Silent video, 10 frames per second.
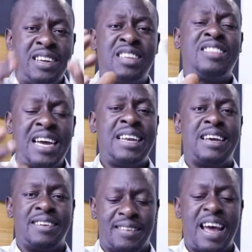The thing
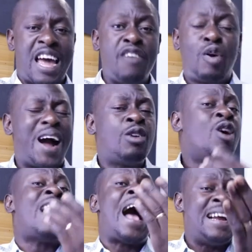is, if you
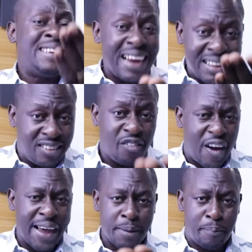cannot
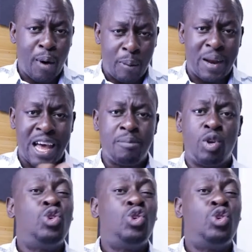identify a problem,